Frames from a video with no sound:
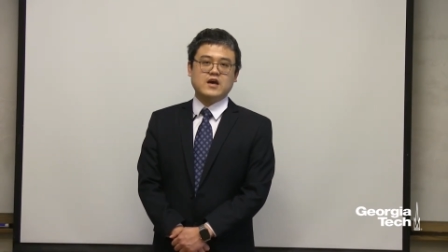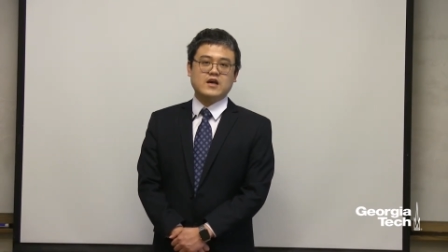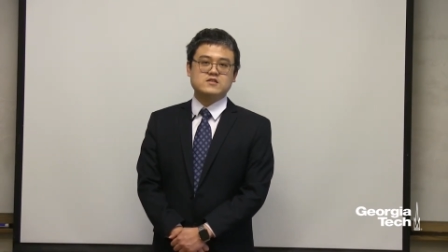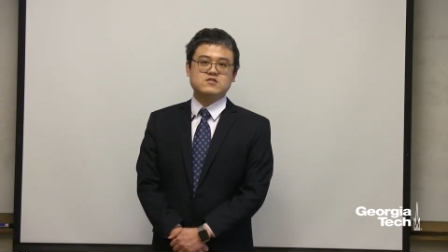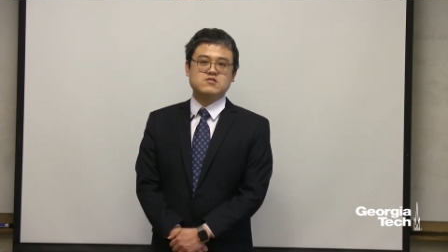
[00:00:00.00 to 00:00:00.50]

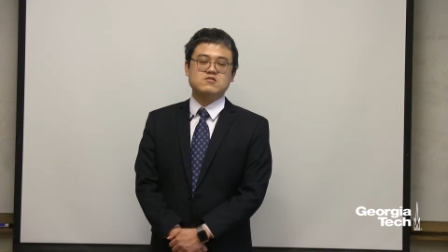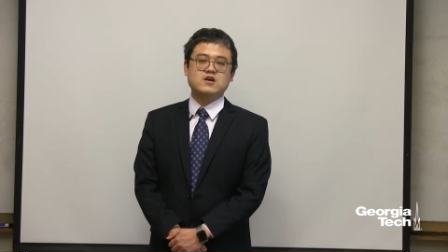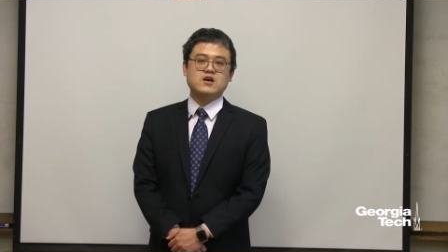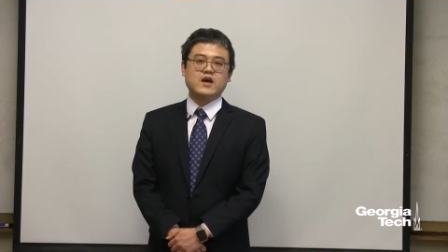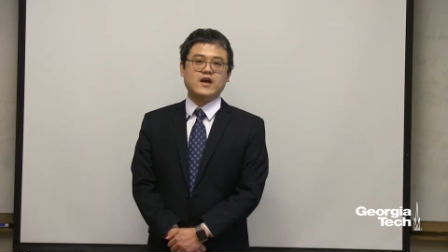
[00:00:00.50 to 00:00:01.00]
has shown
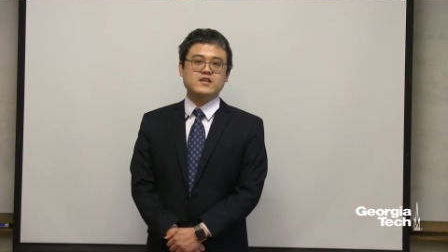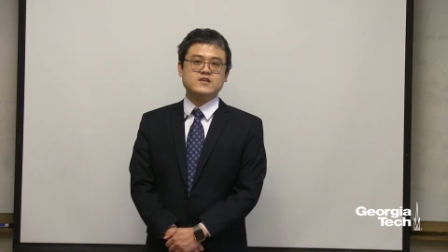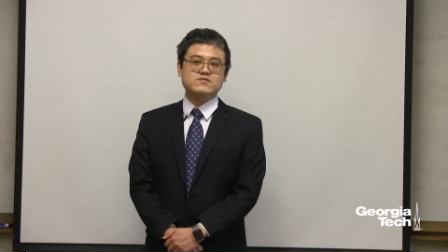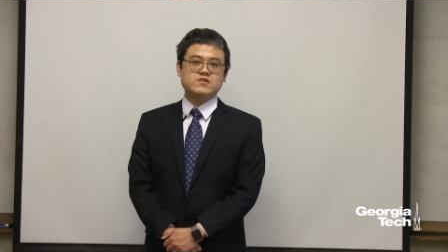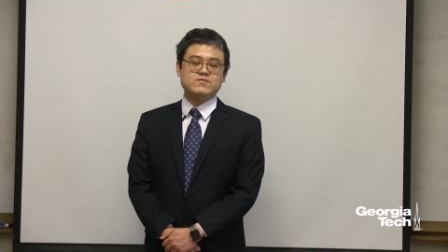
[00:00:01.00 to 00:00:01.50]
an
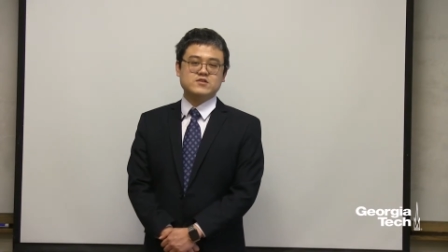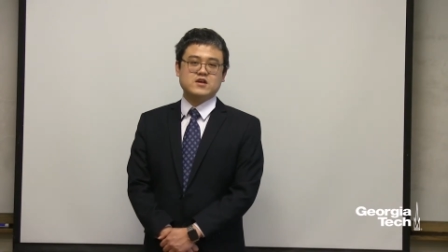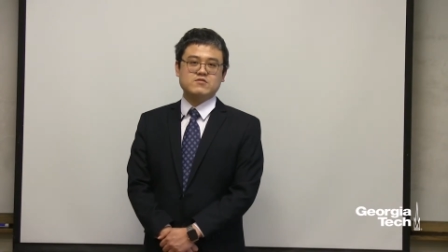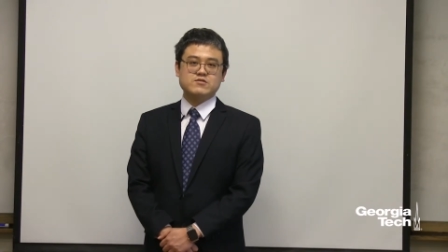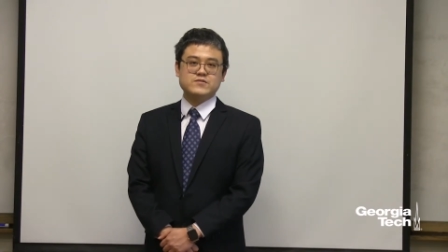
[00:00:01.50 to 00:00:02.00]

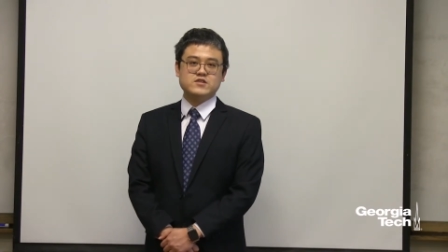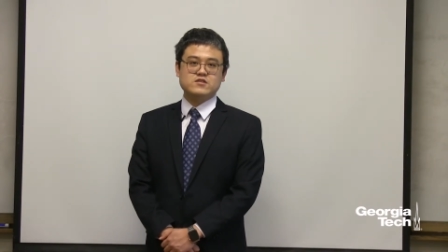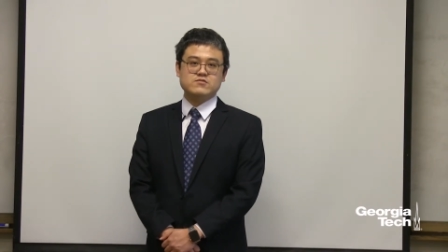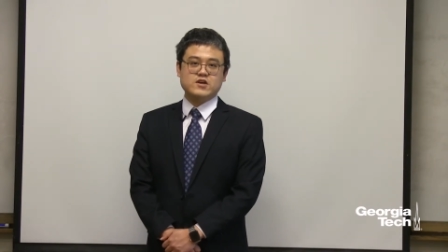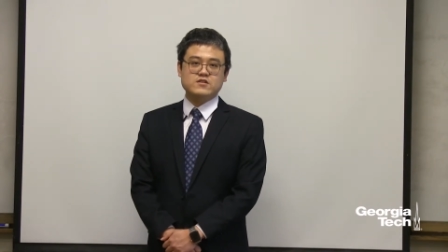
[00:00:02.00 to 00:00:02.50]
83%
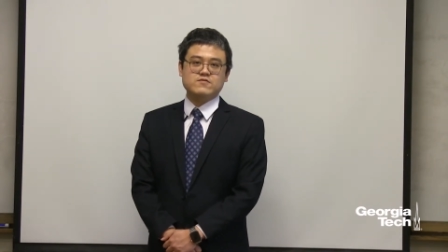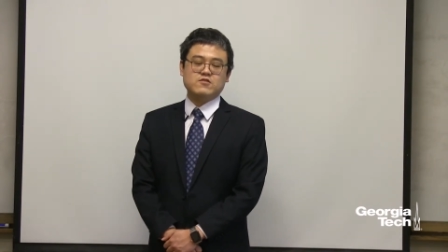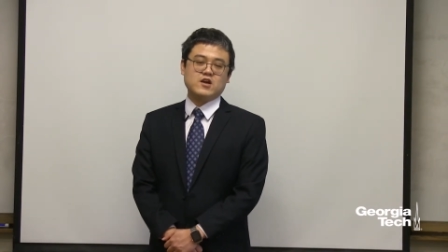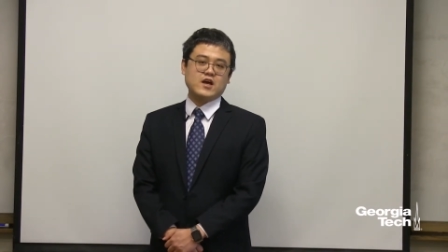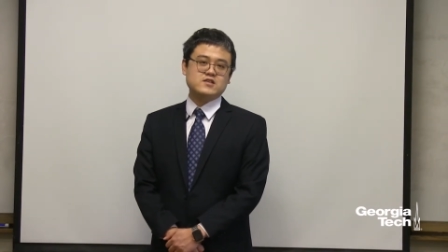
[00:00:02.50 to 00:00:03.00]
remission rate
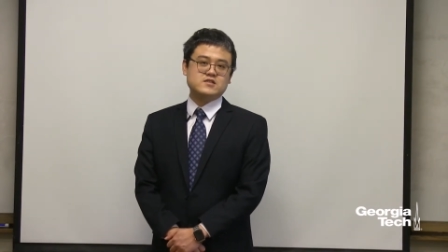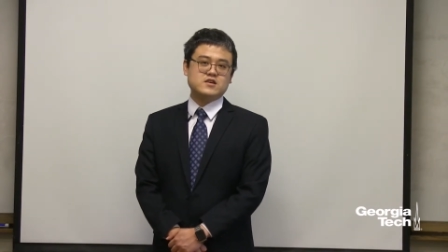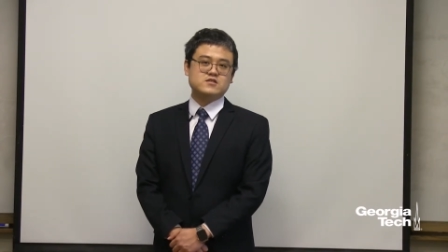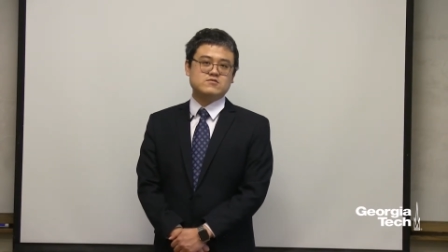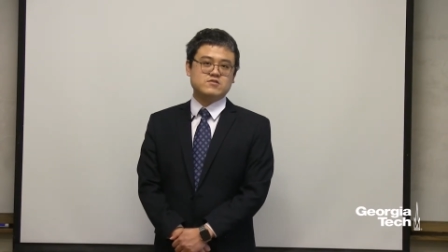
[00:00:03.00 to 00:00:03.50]
for
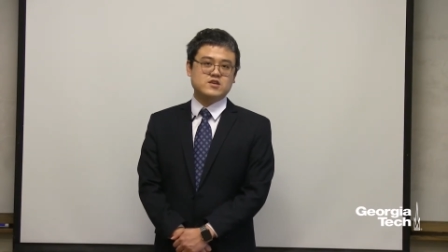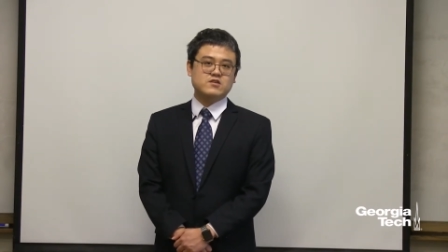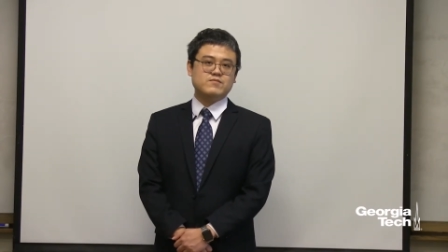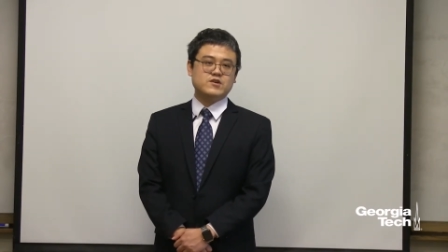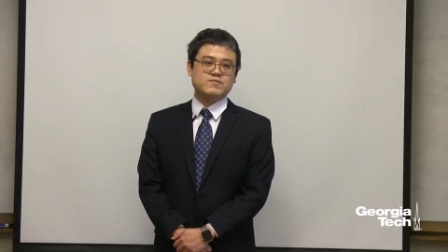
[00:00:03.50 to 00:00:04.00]
late-stage
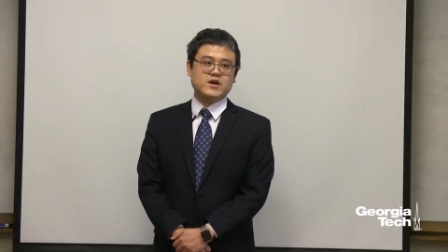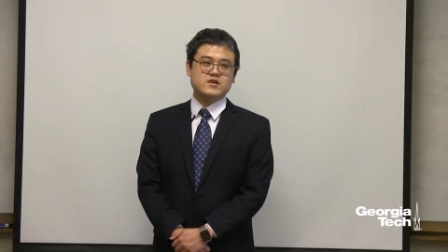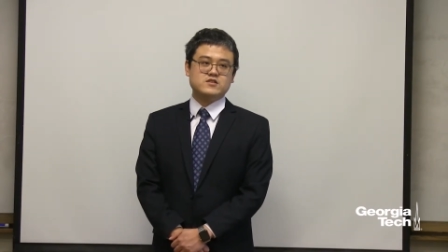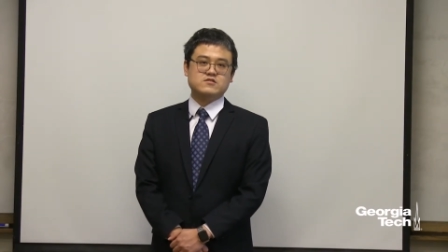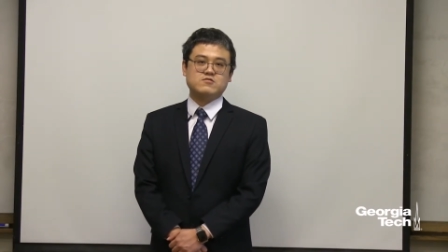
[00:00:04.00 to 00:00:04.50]
leukemia
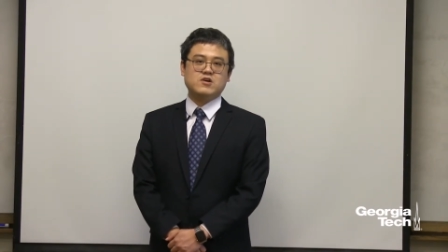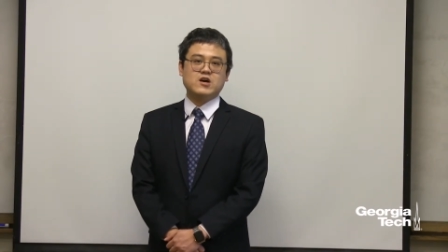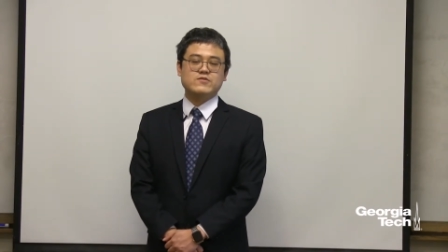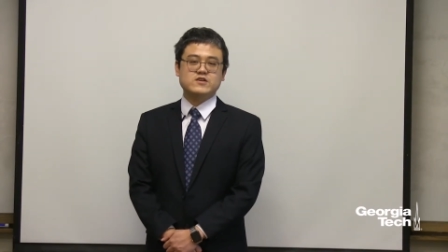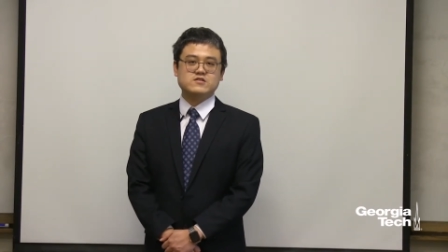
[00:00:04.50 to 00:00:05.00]
patients who
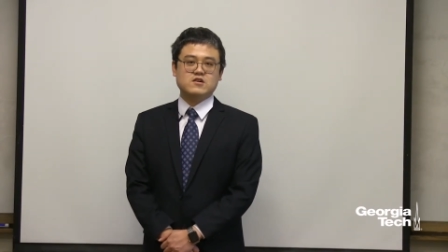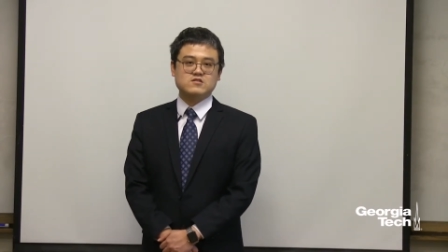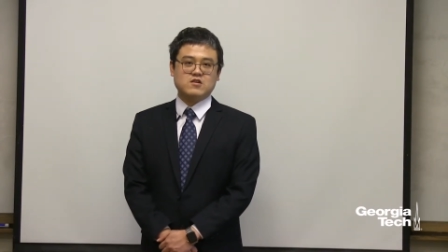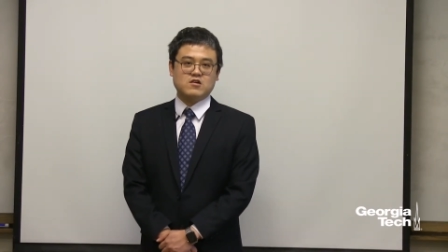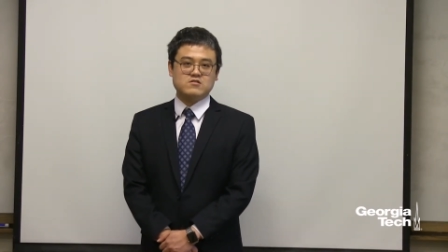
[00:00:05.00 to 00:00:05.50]
have
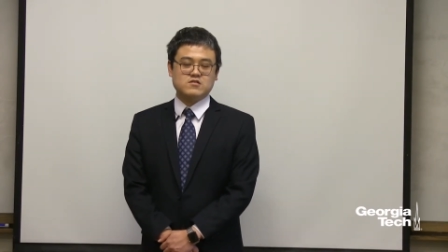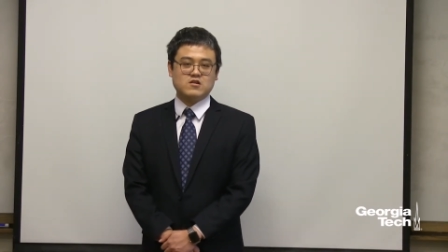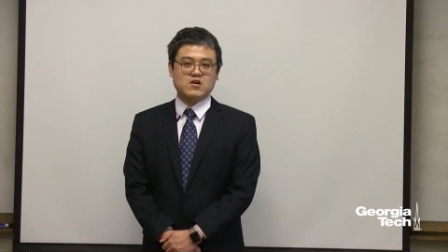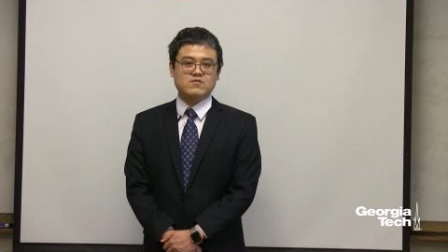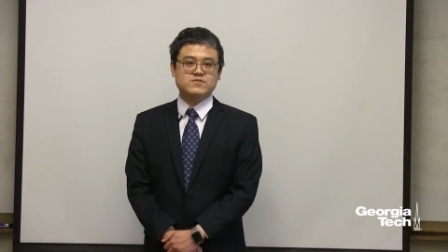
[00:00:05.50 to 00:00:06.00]
exhausted all
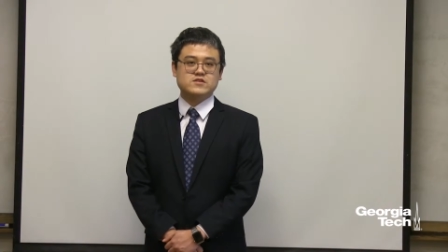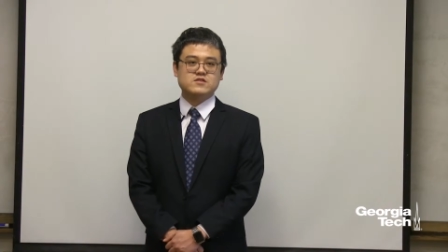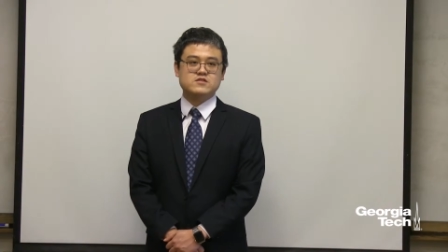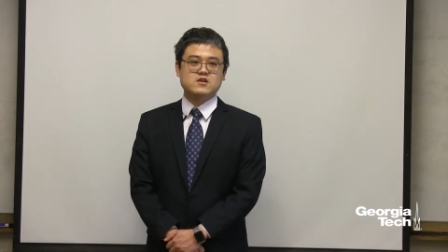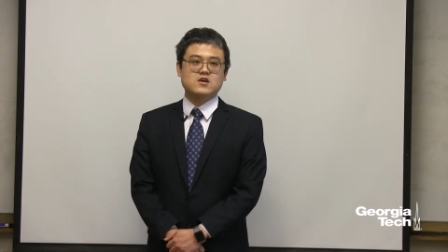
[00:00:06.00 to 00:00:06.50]
their
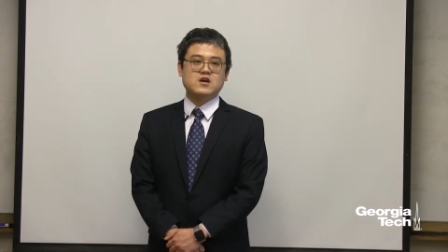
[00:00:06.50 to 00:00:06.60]
options.